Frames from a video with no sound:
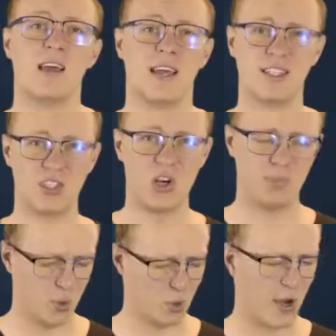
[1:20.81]

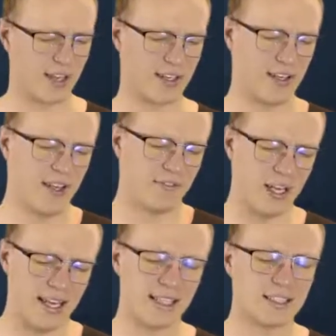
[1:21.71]
Example 1. The
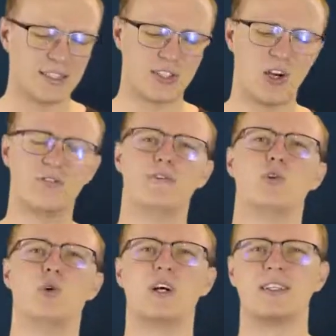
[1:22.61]
letters of
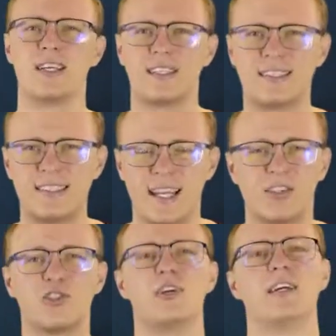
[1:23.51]
the word
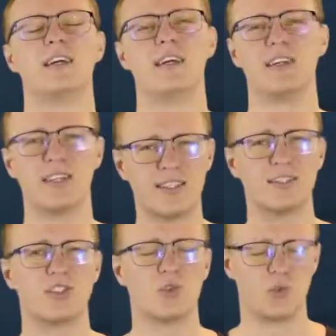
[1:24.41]
sentry
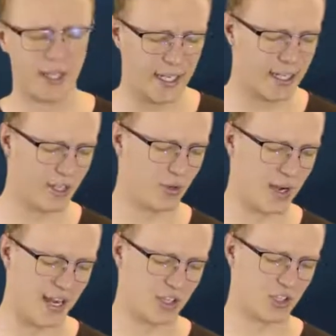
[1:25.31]
is
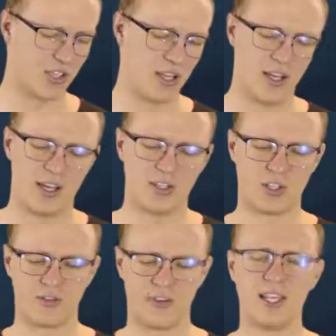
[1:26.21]
rearranged.
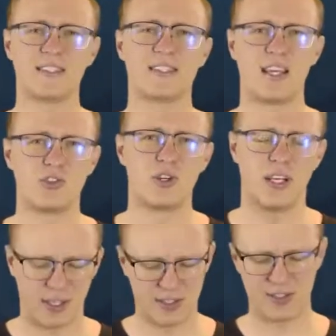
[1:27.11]
So there's
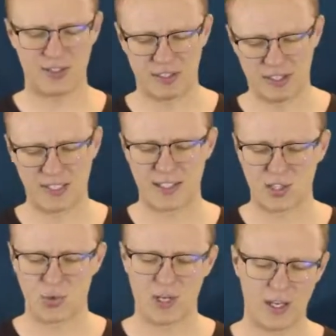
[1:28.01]
Sentry, it's a six
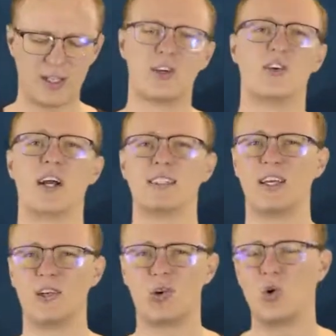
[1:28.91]
letter word, right?
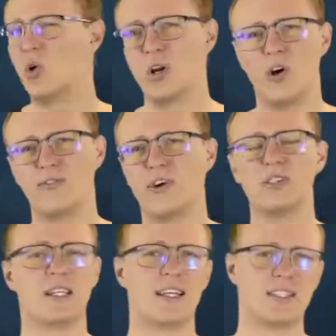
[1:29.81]
And all of
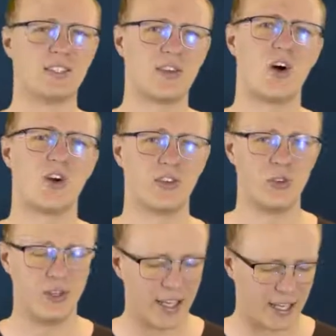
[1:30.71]
those letters are
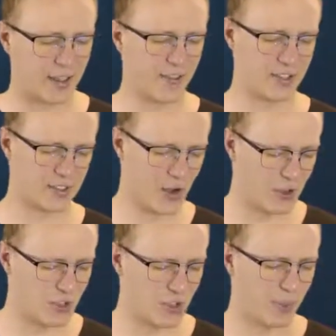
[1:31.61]
unique, there's no
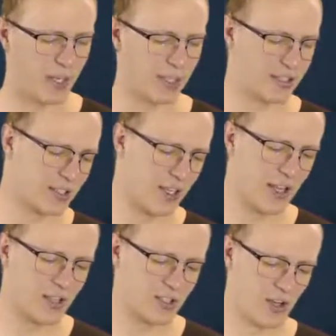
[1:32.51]
duplicates.
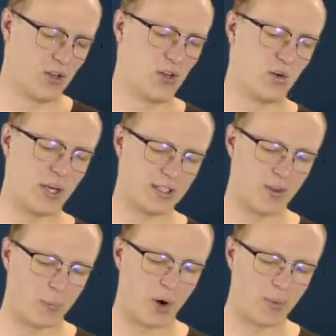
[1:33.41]
So what is
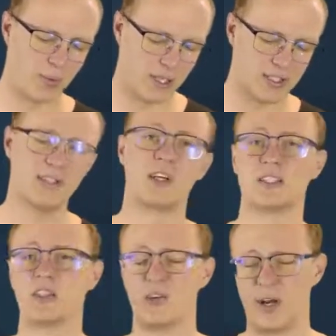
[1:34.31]
the probability
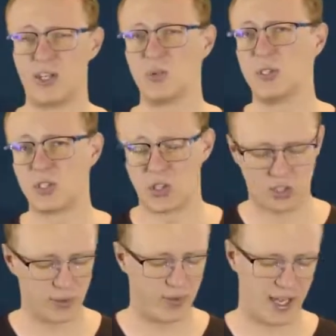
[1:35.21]
that an arrangement
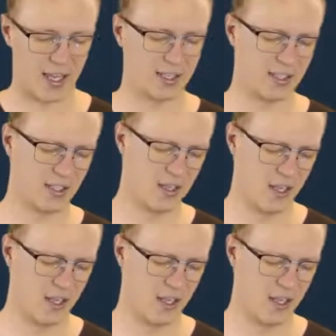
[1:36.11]
starts with S?